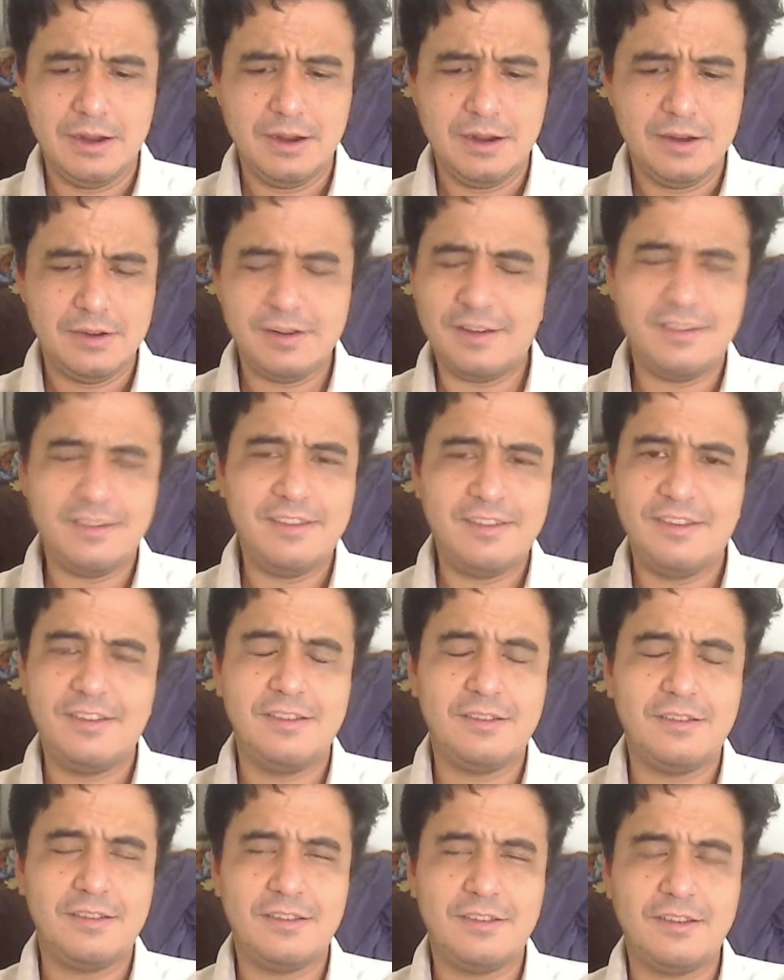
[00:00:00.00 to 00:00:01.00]

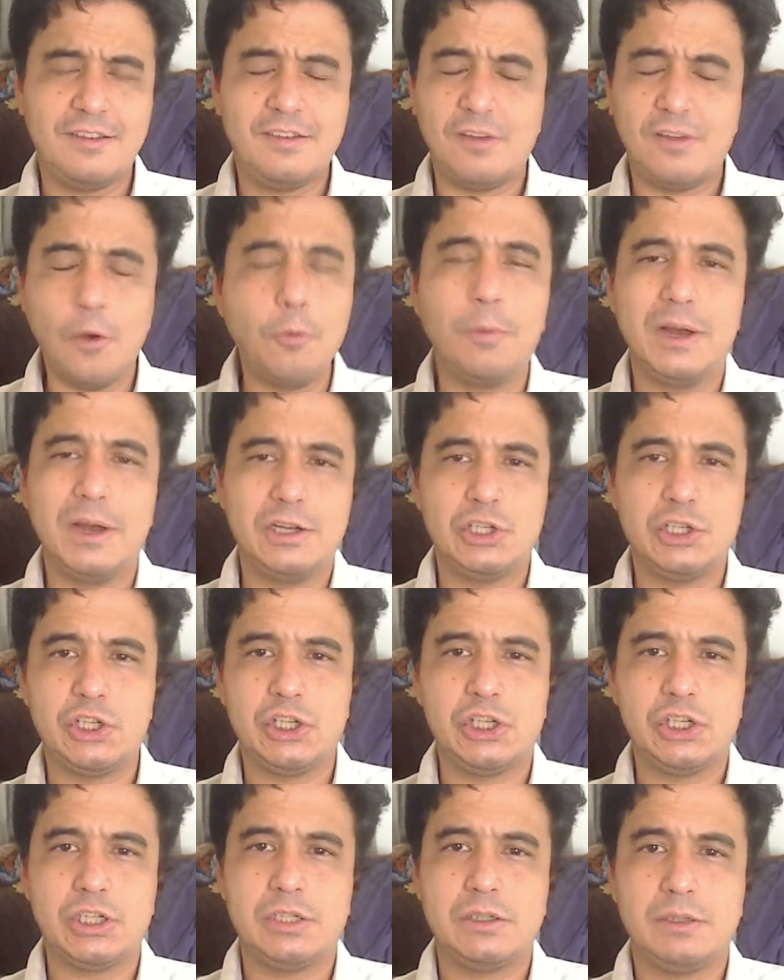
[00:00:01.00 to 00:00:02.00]
just so
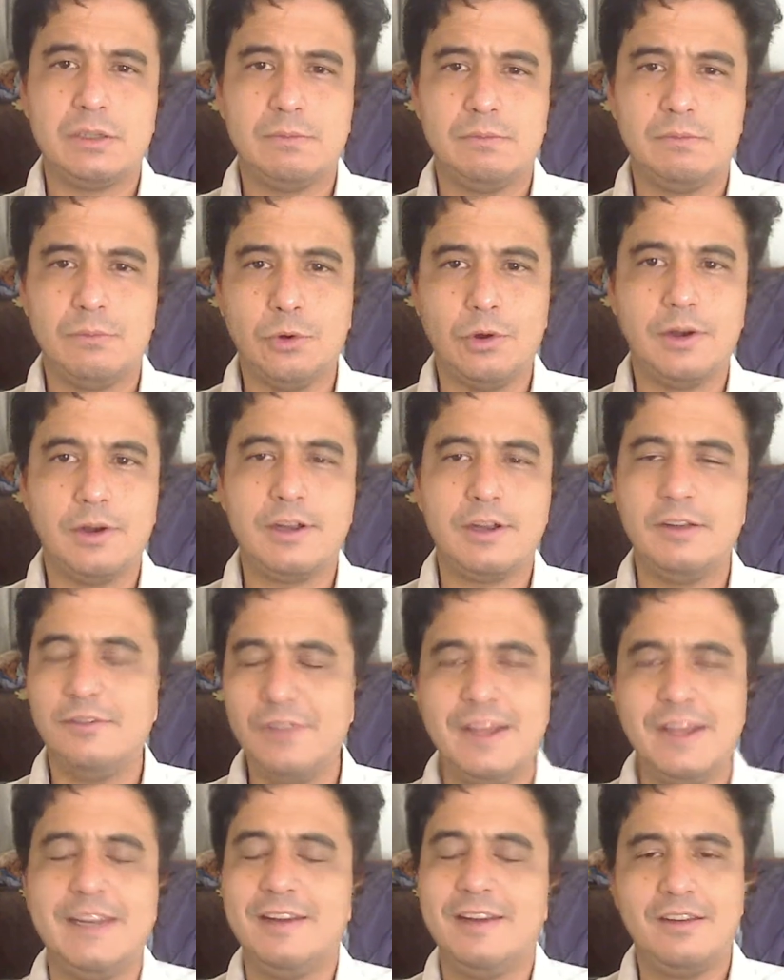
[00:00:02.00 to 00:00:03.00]
much more
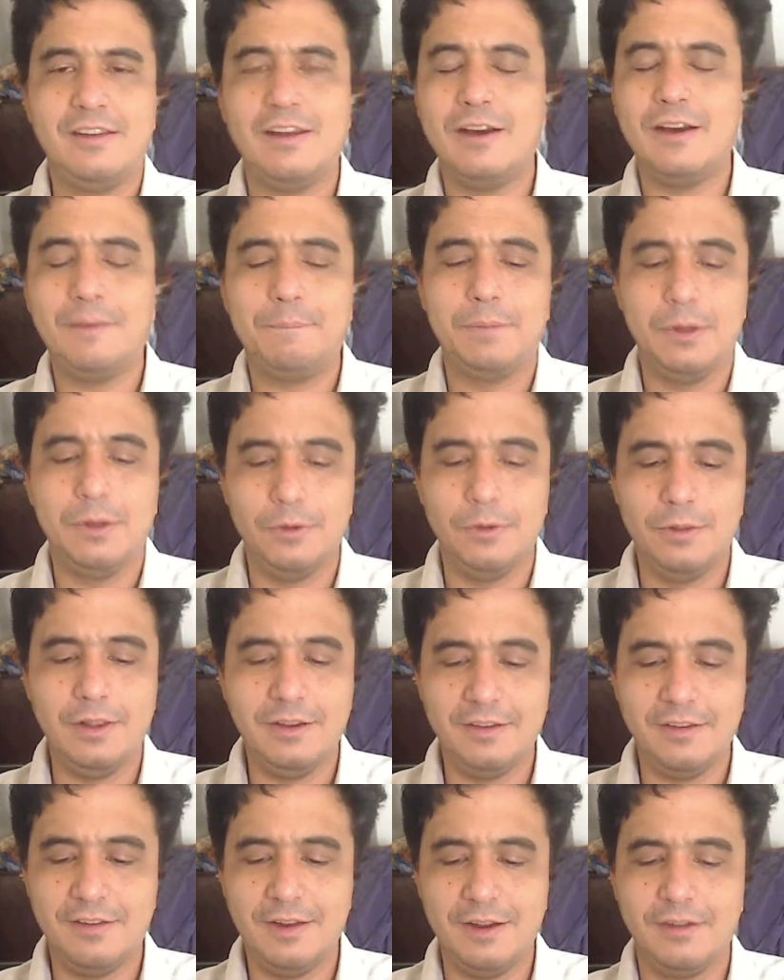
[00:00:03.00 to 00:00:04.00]
convenient to upload
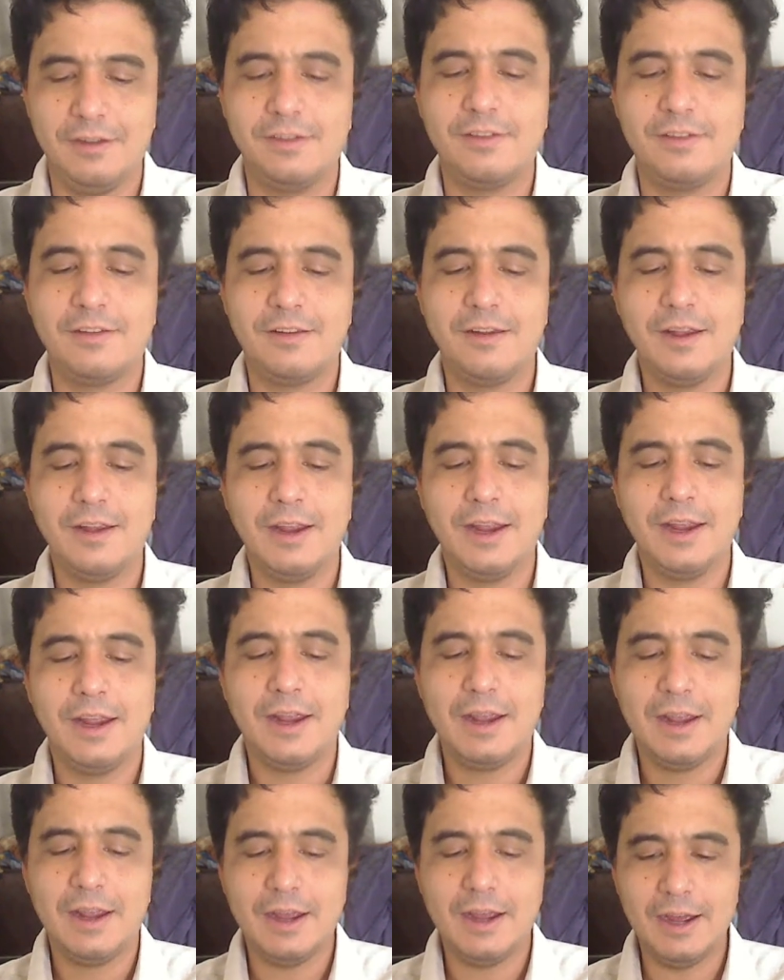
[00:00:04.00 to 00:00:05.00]
these things
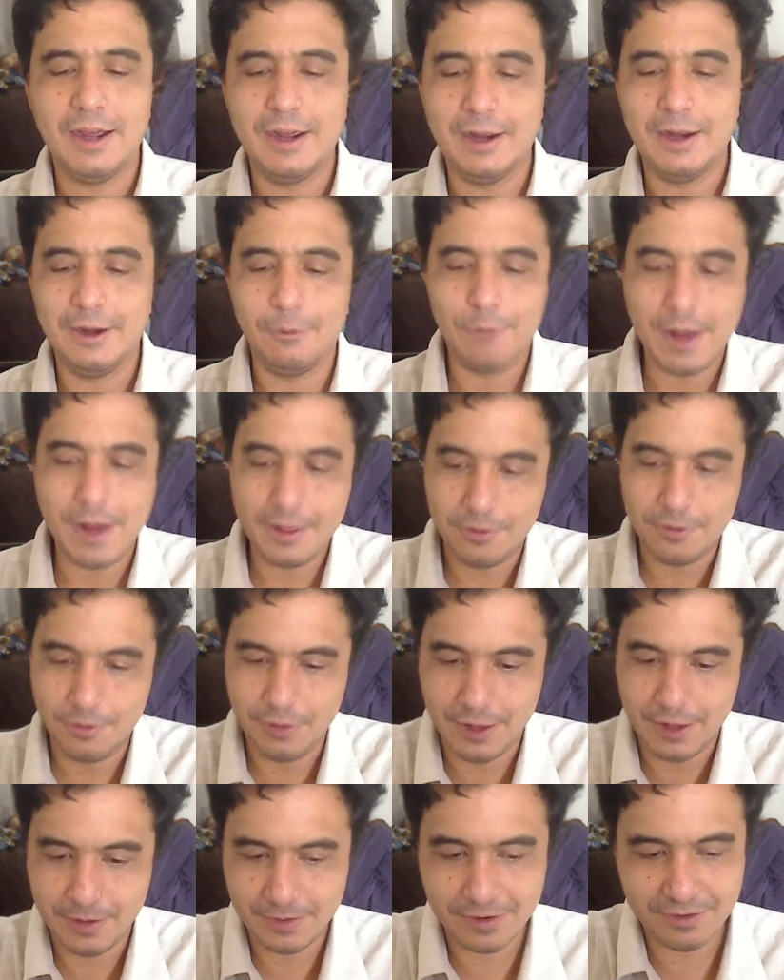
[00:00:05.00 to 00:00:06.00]
rather
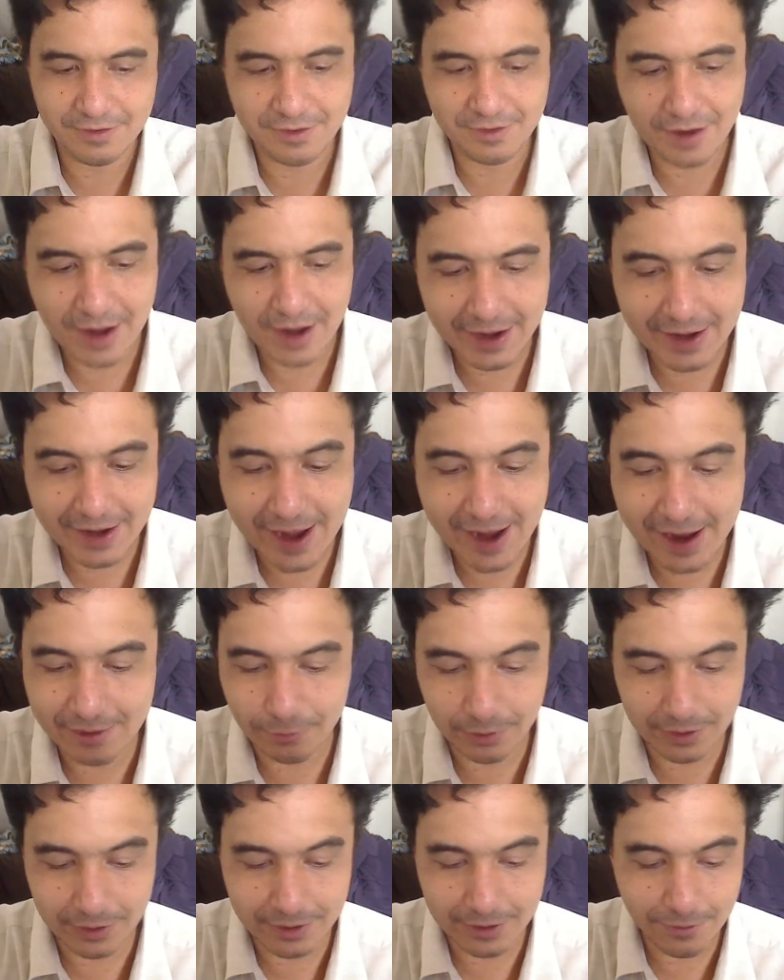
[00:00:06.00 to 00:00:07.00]
than because I can't
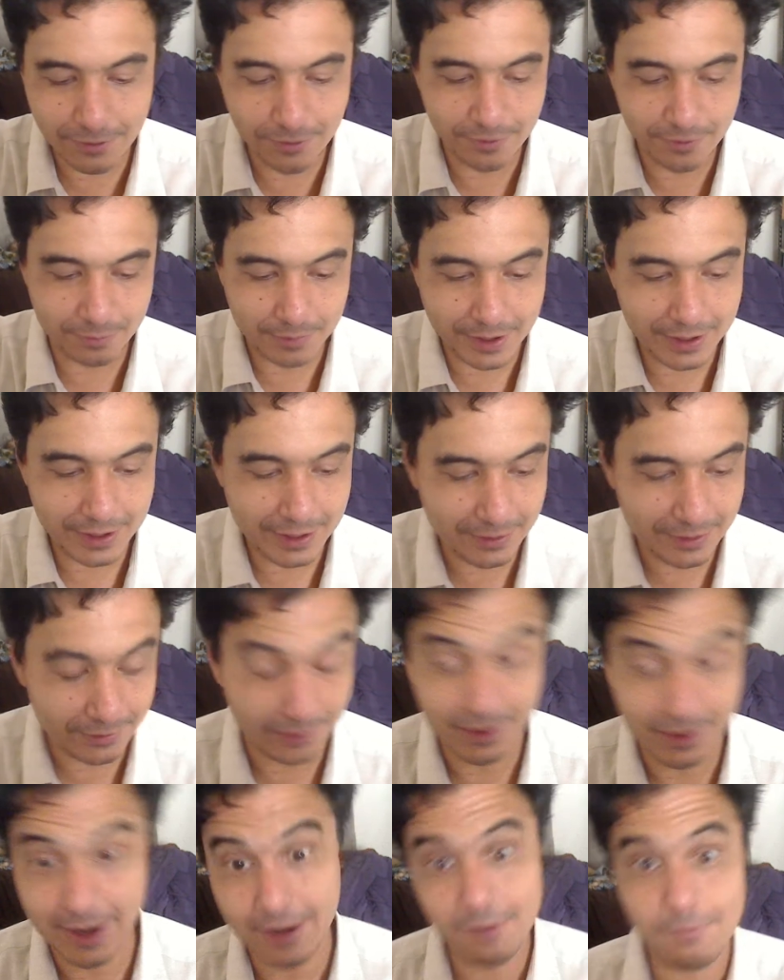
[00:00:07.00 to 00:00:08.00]
really use my
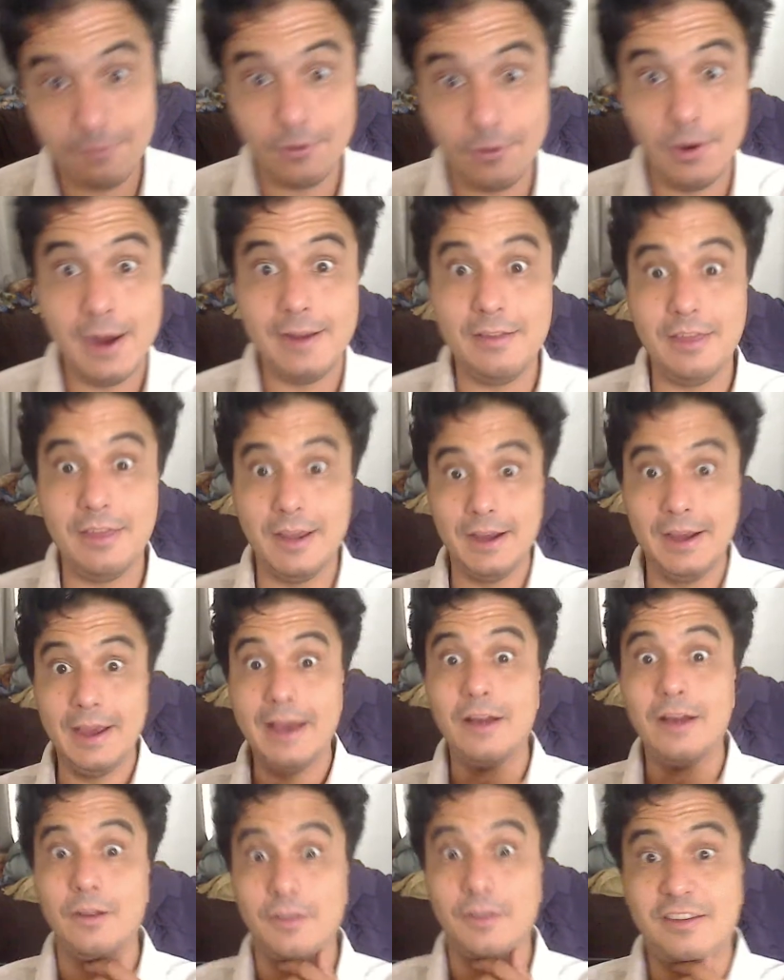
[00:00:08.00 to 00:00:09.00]
internet for anything
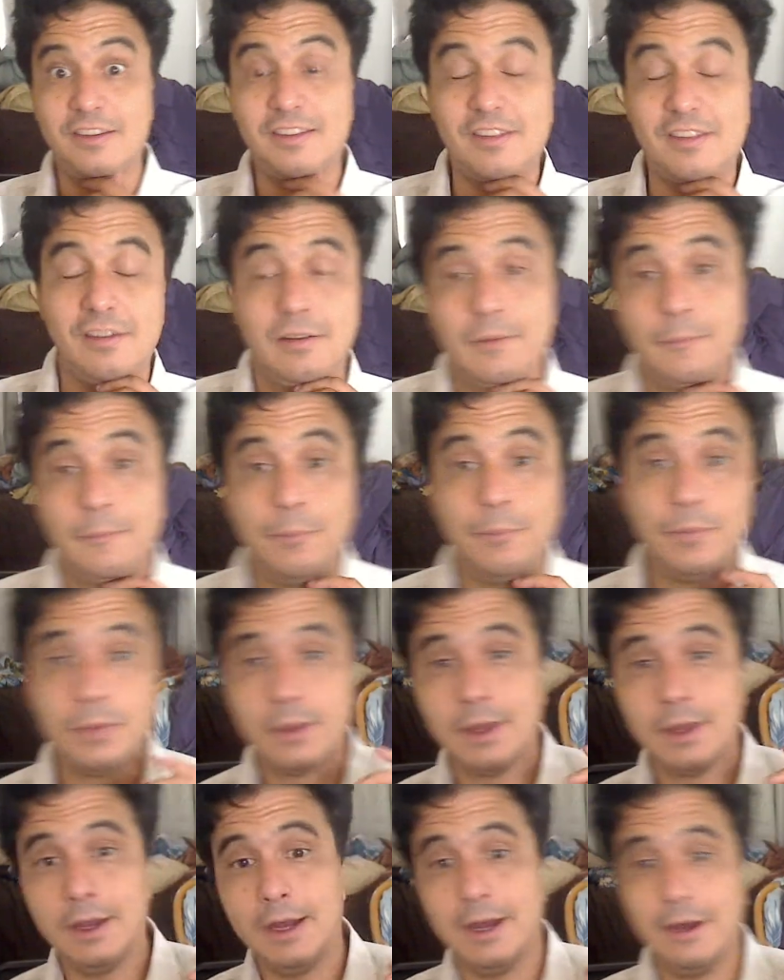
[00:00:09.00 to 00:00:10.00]
else
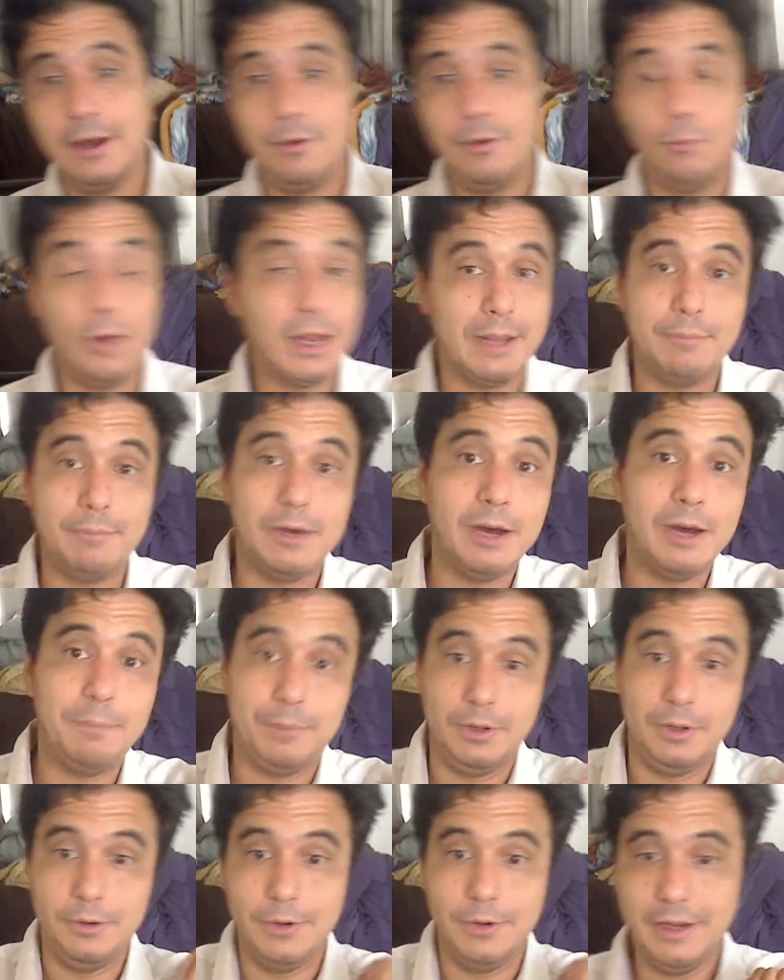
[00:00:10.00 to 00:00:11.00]
while I'm
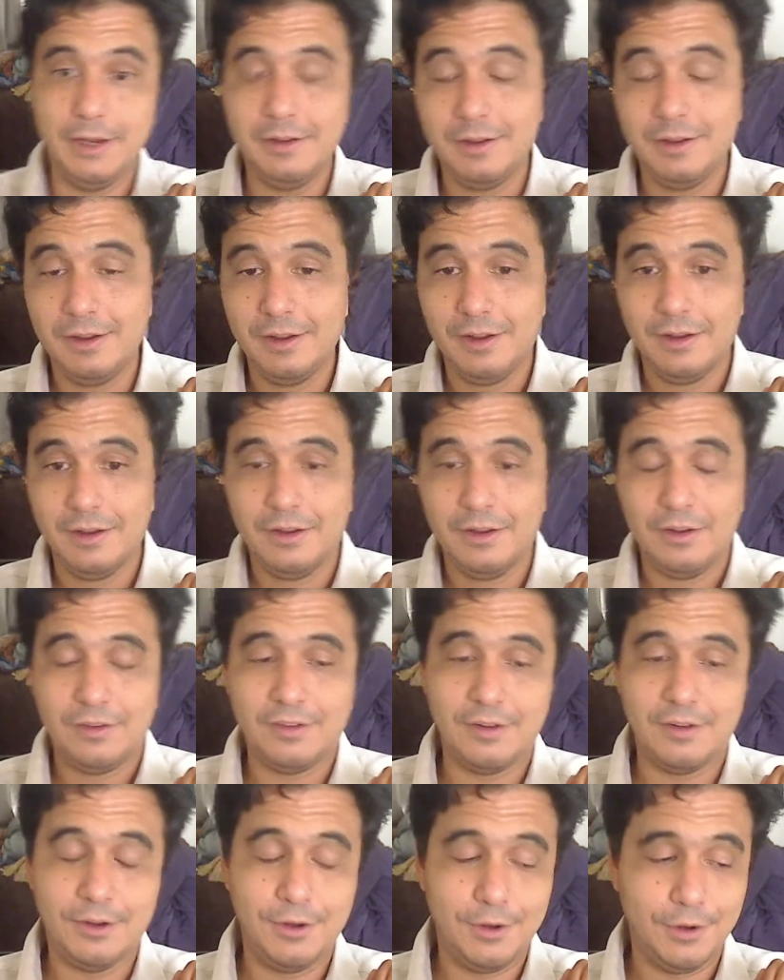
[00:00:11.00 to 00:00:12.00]
uploading.
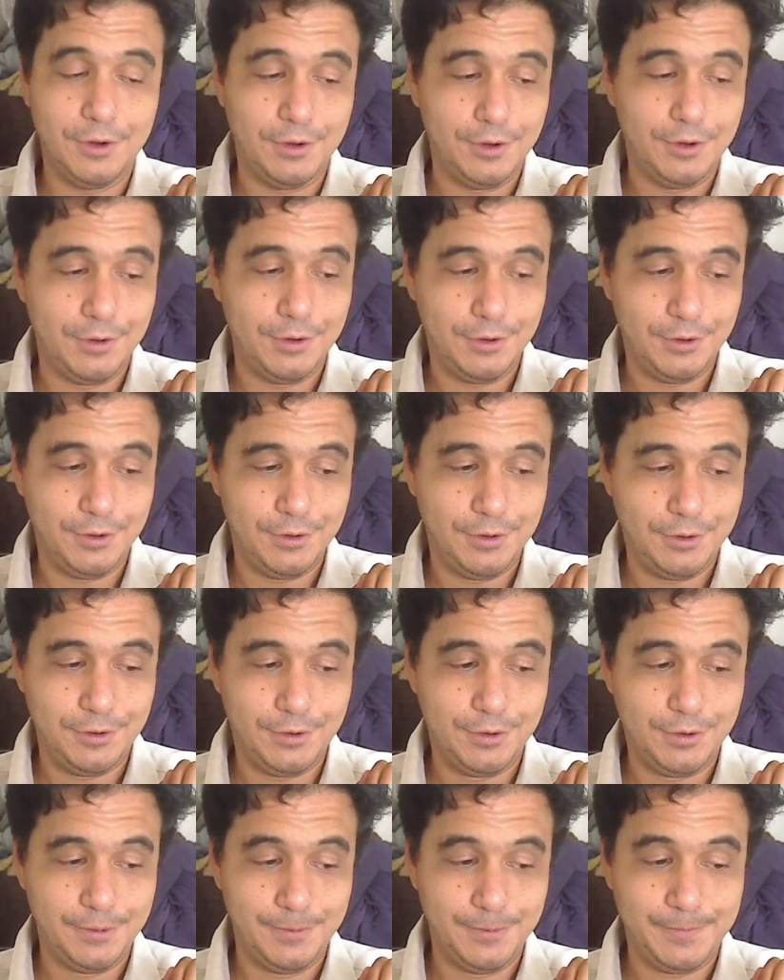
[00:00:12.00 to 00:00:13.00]

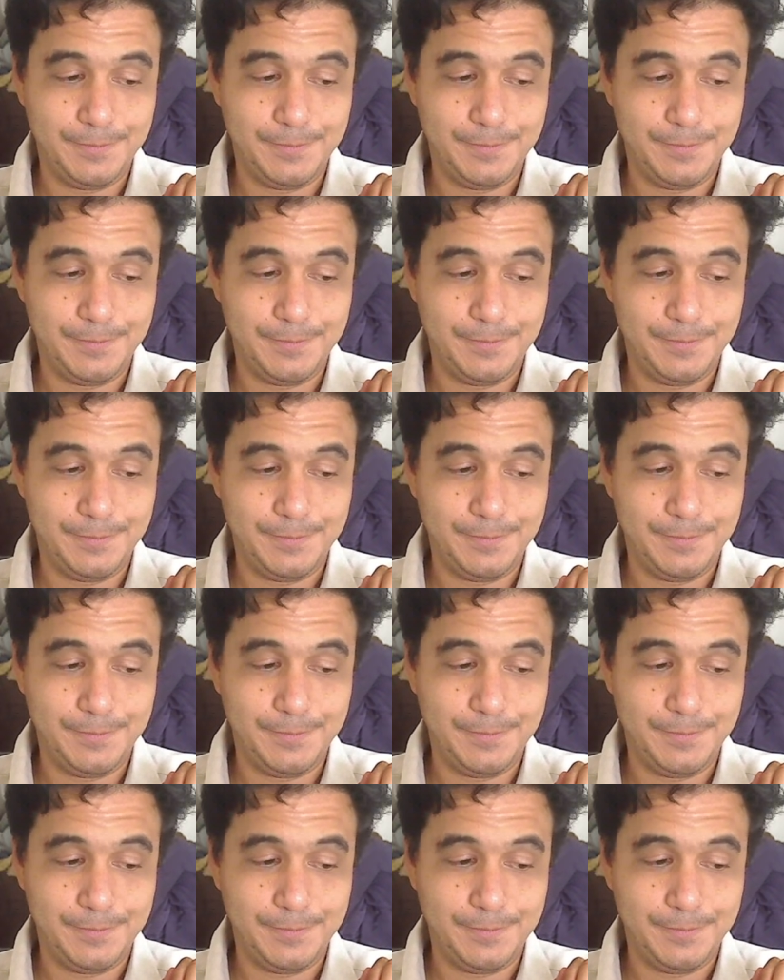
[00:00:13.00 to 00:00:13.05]
So,